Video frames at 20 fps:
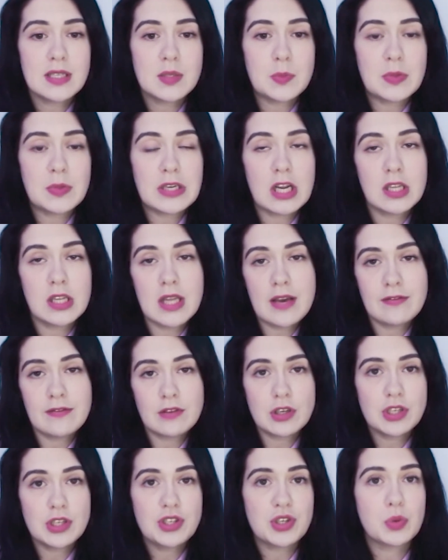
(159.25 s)
but on
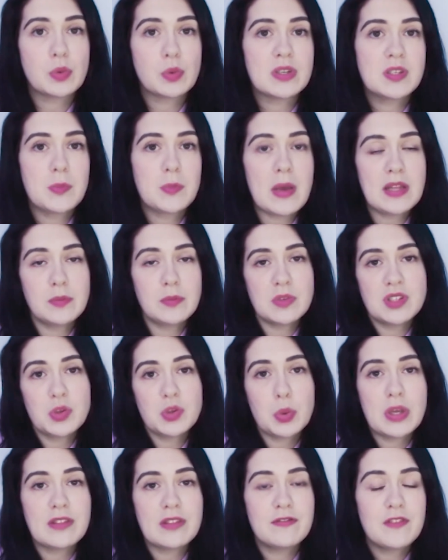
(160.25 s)
average you will spend
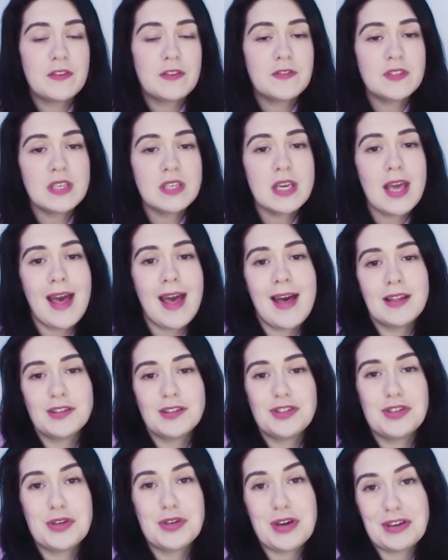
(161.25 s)
between $50 and
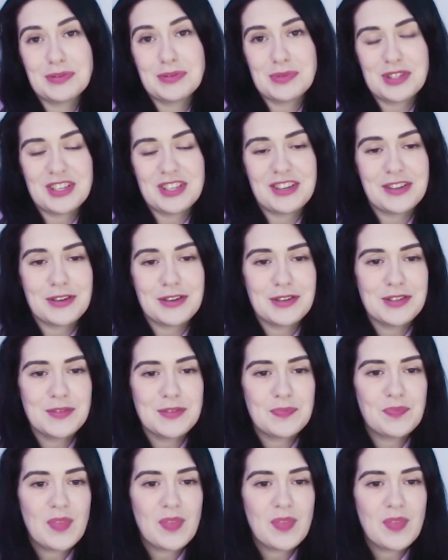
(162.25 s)
$200.